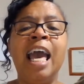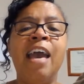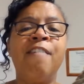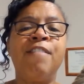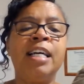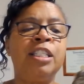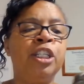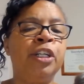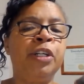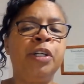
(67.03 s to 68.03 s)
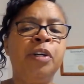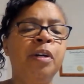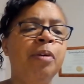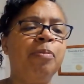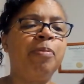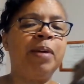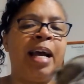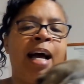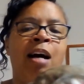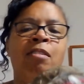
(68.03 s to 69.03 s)
If I turn her
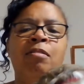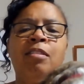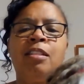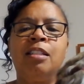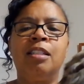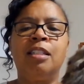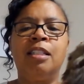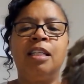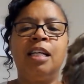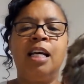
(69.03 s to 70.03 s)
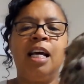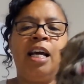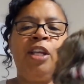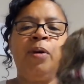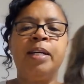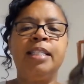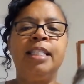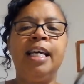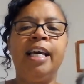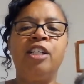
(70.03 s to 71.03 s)
around, you can
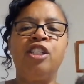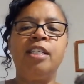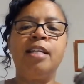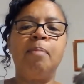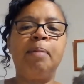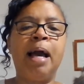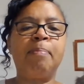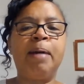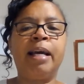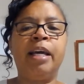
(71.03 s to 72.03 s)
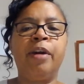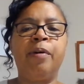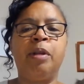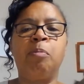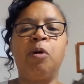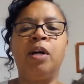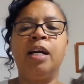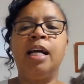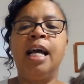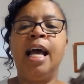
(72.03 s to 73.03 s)
see she's not black back here anymore
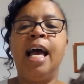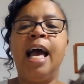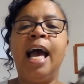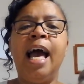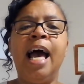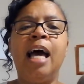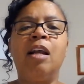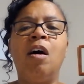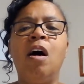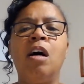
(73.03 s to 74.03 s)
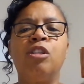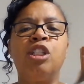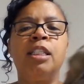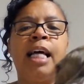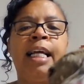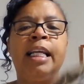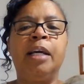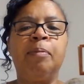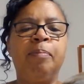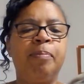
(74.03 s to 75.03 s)
at all. She's lightning.
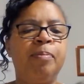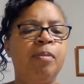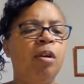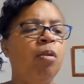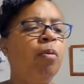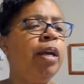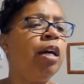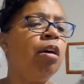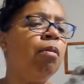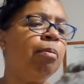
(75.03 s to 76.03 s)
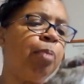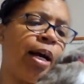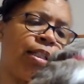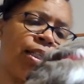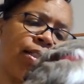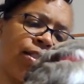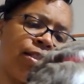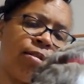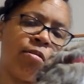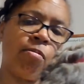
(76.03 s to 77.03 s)
Where you going, precious?
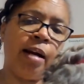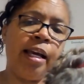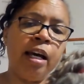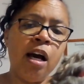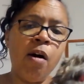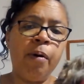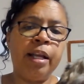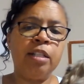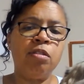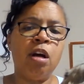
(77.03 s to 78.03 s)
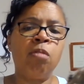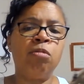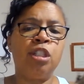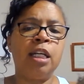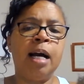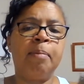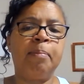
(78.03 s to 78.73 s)
Where you going? Don't jump.